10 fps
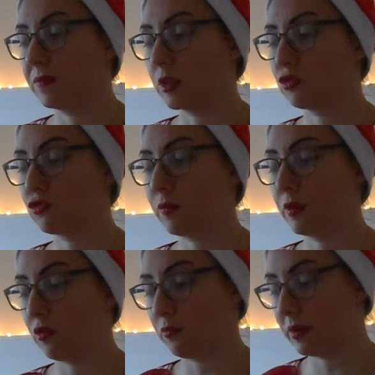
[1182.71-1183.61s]
strawberry
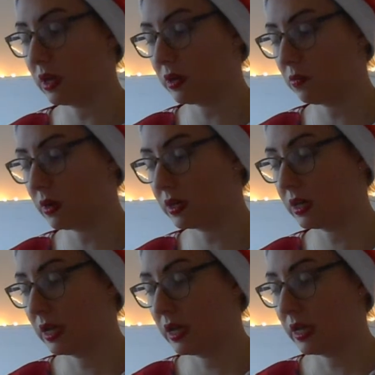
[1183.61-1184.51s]
or banana one
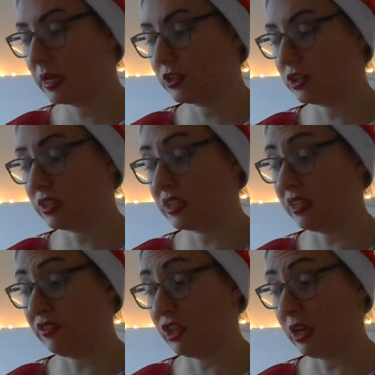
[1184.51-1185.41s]
just to
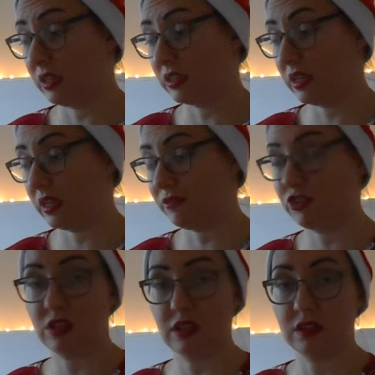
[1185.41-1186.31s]
see if she likes it. If
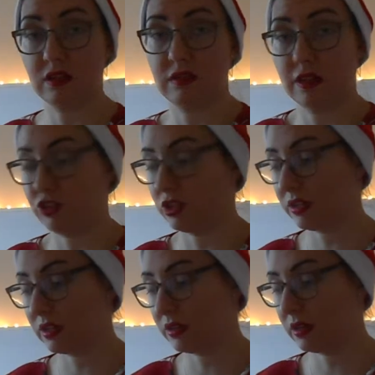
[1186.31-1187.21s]
she doesn't, then she
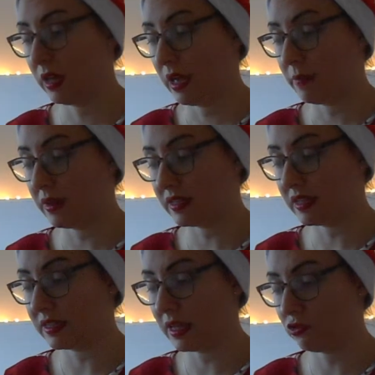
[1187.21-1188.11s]
doesn't, but it
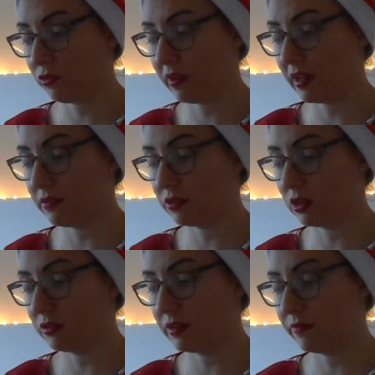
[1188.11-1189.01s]
says natural flavours,
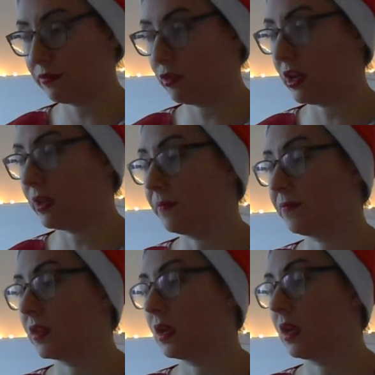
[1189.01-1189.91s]
gluten free,
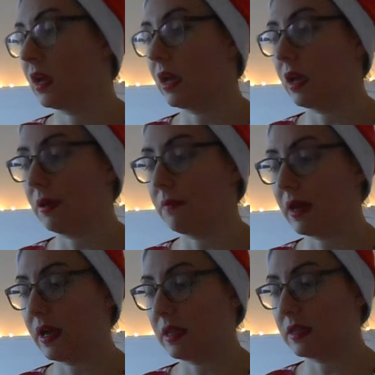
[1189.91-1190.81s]

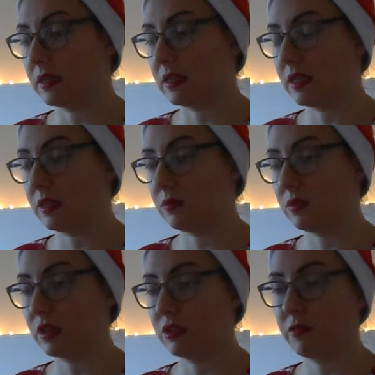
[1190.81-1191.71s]
and this
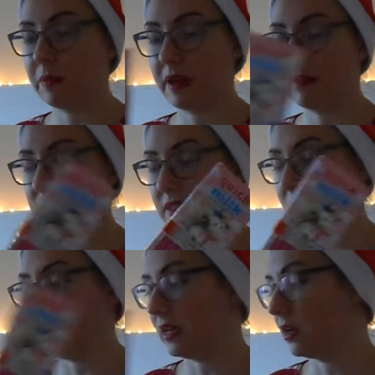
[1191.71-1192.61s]
was under £1 in